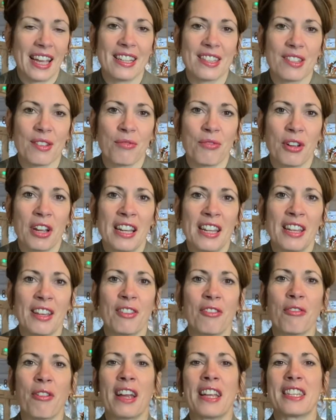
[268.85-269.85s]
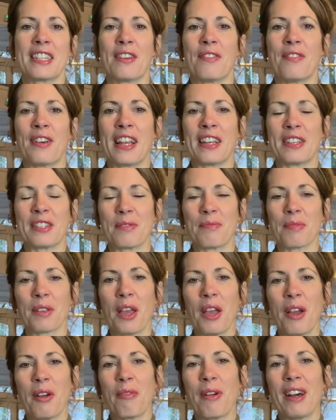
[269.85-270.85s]
It's a really great event.
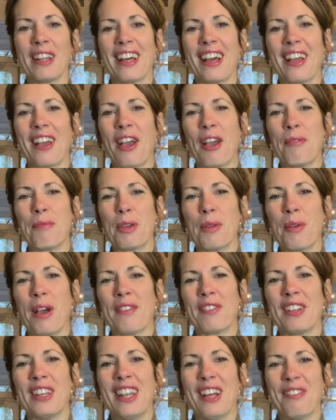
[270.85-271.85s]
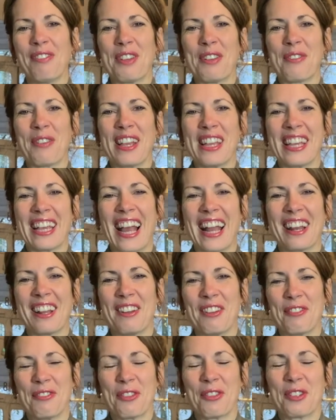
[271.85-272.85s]
Well, I hope you have a lovely week, and I
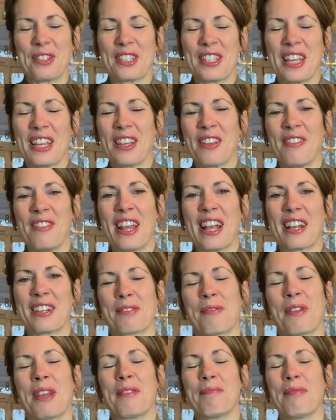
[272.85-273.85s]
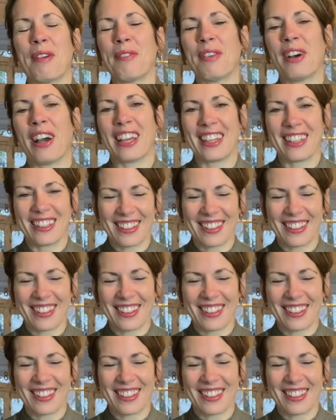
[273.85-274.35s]
look forward to seeing you next week. Bye-bye.